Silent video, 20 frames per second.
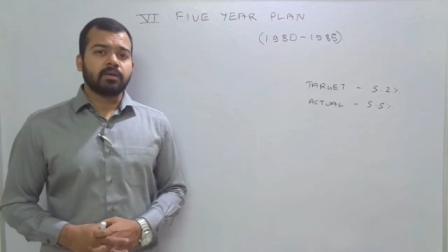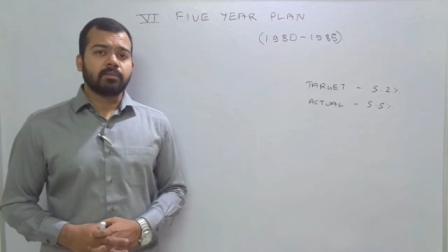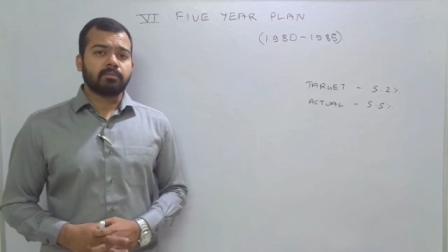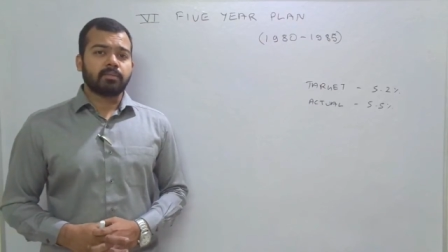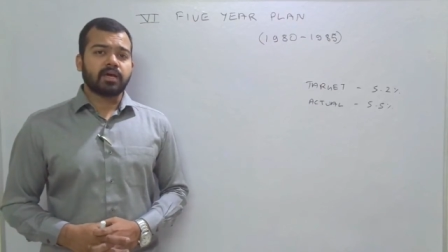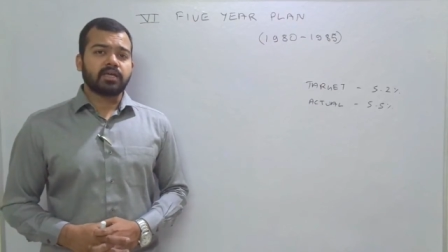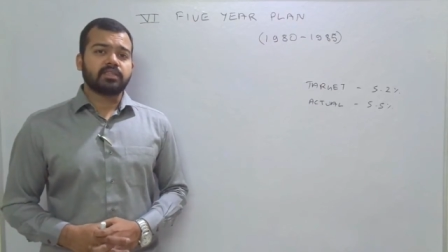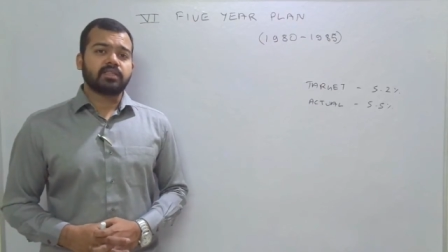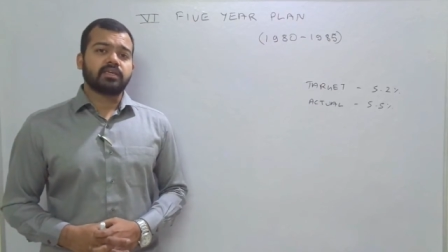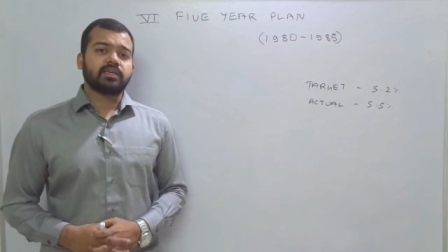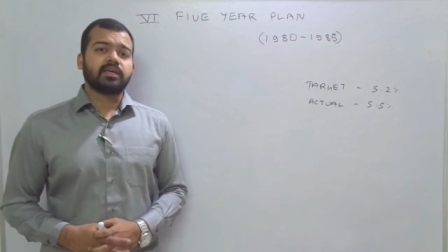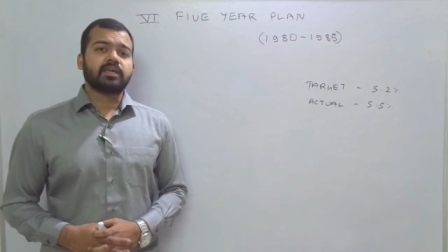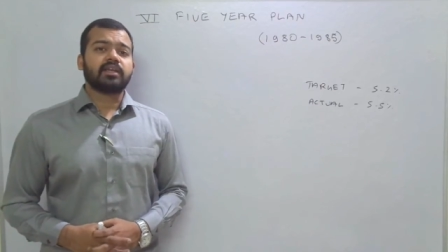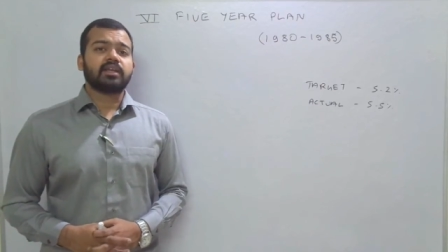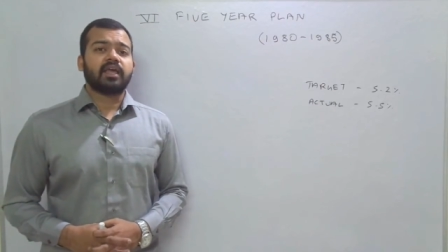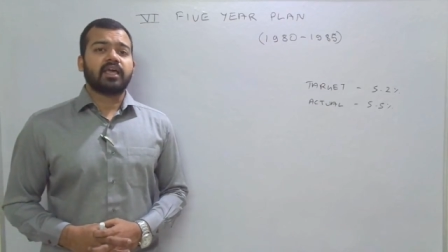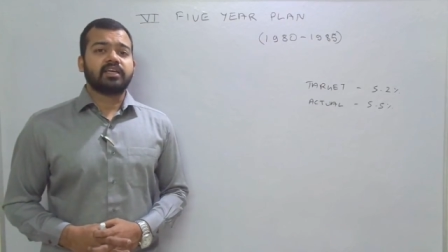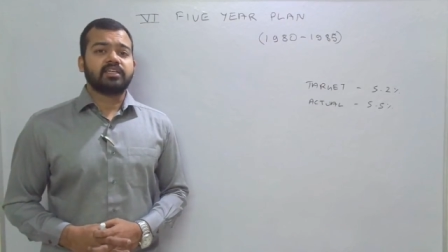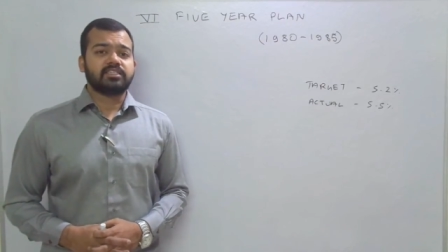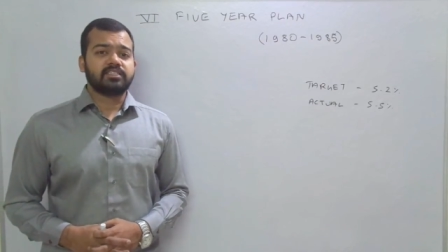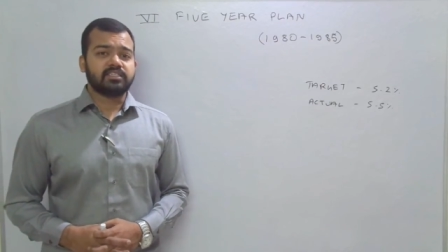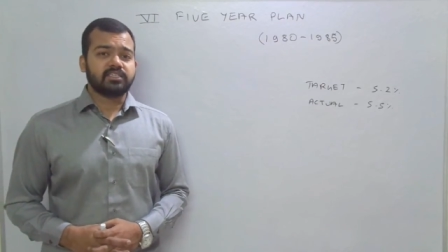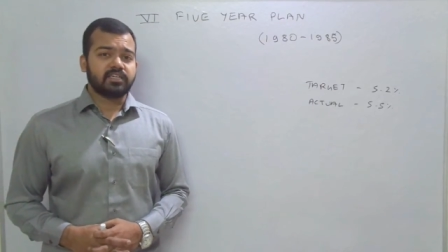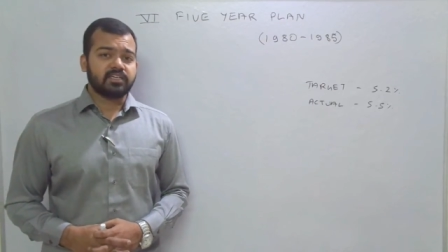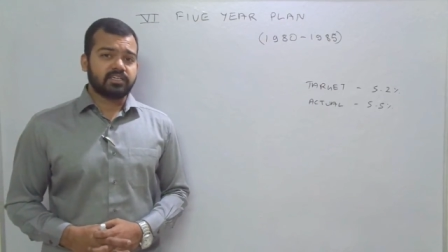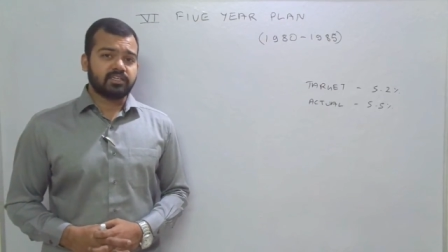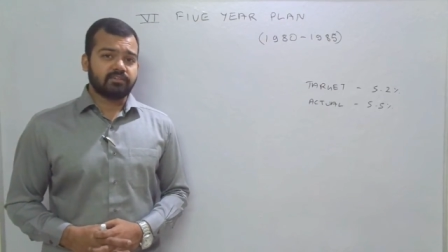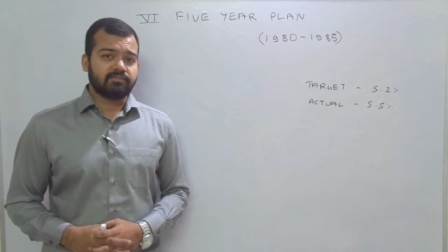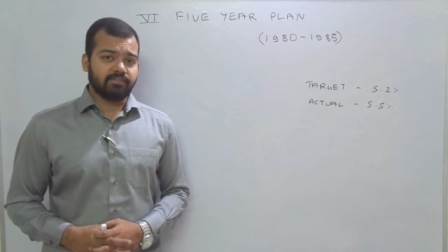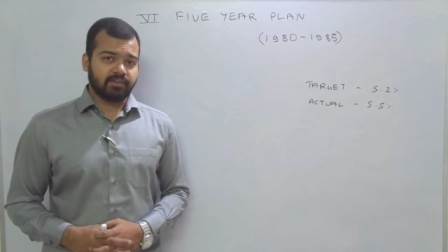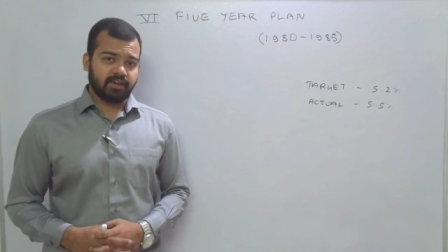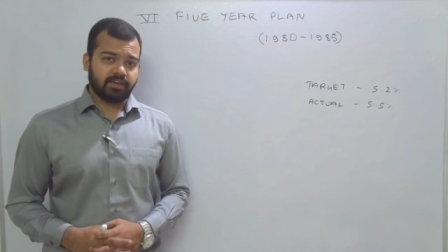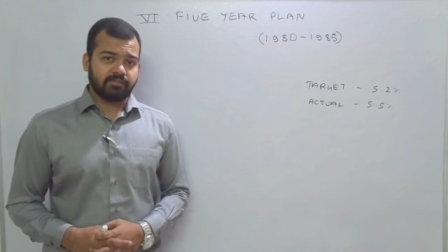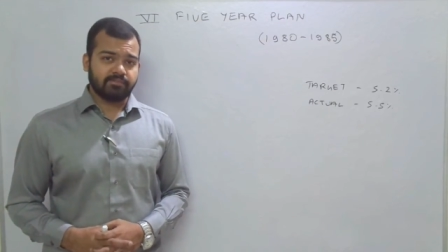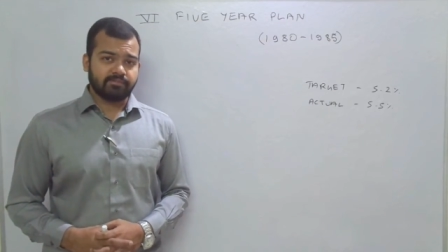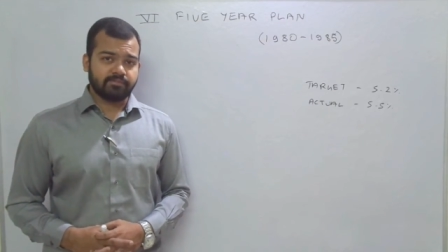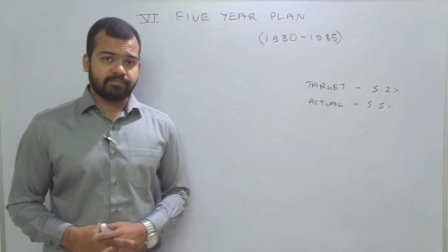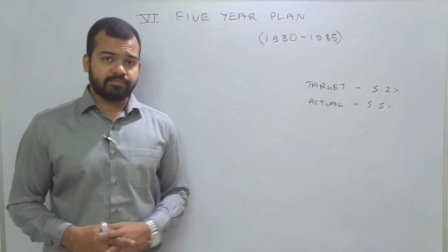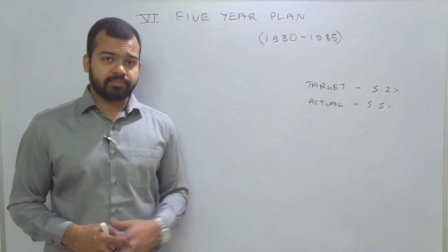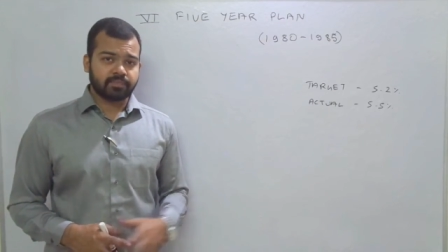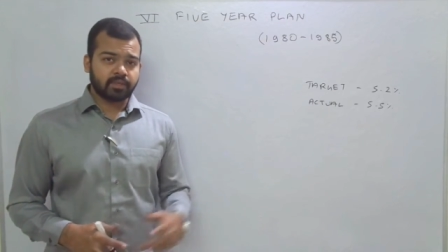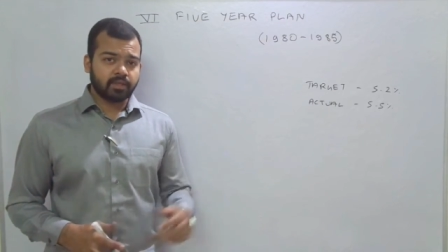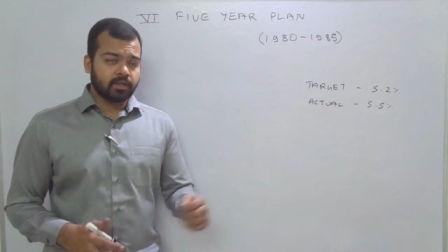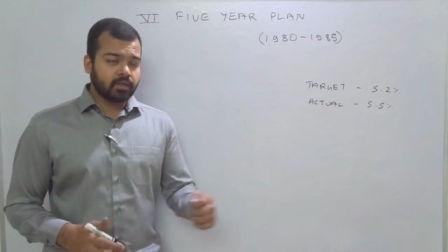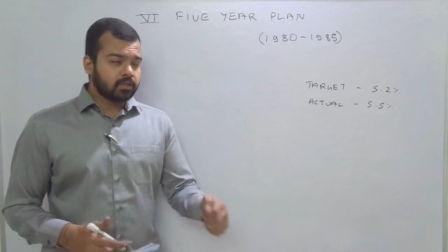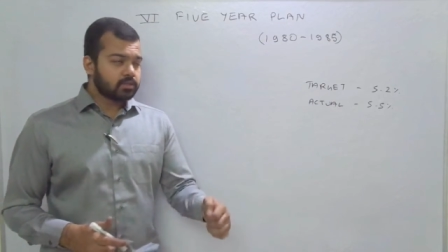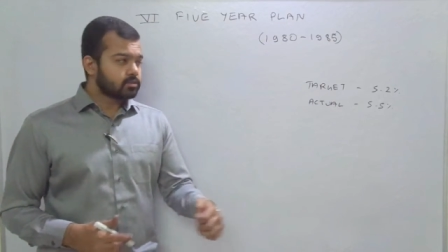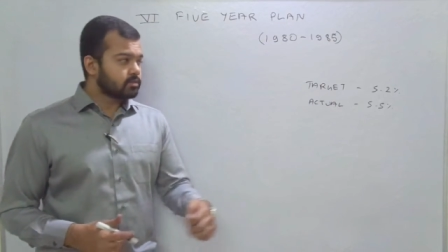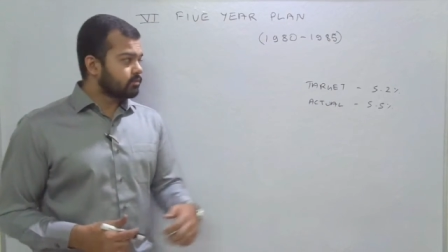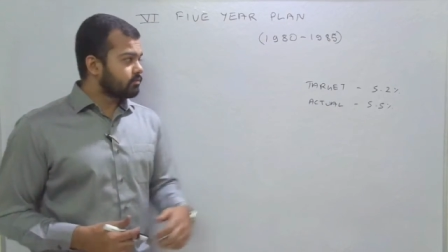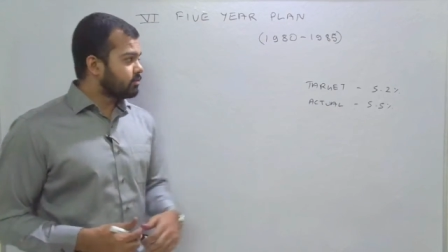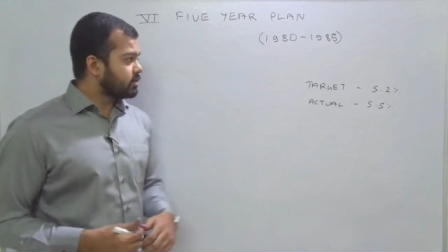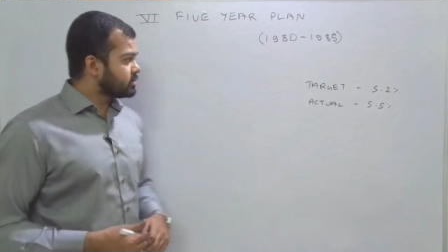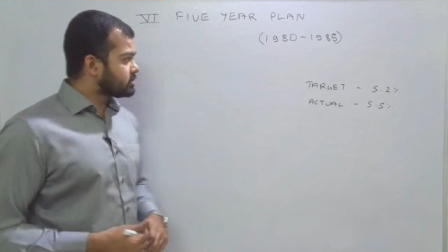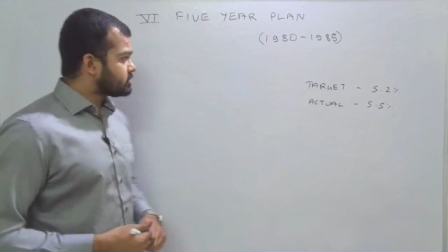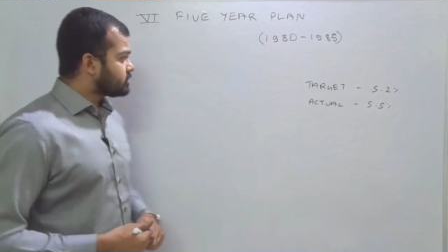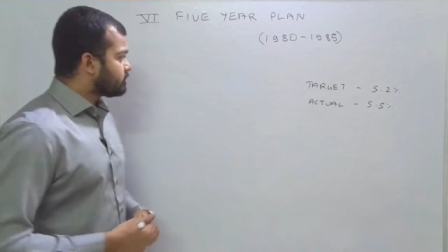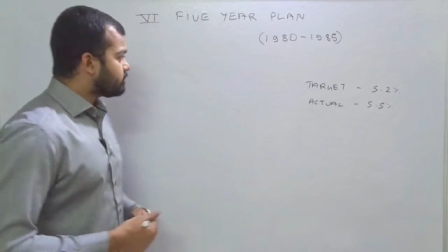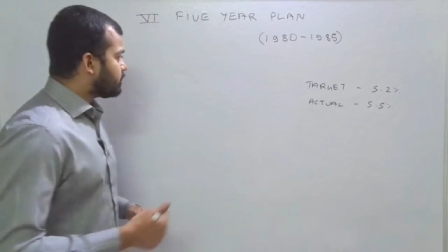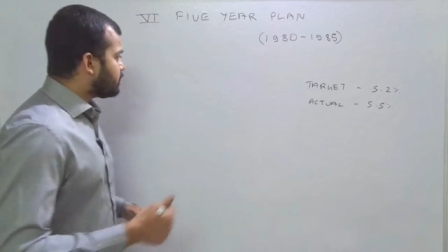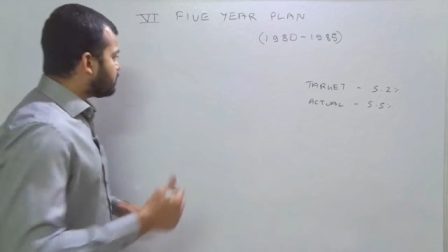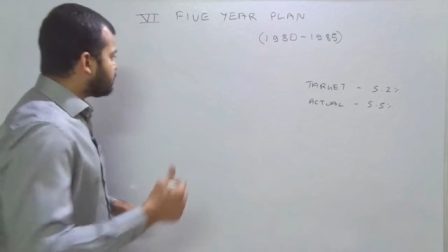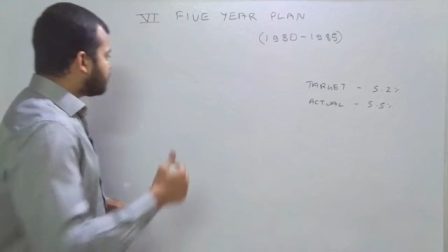by the year 1985. So first of all,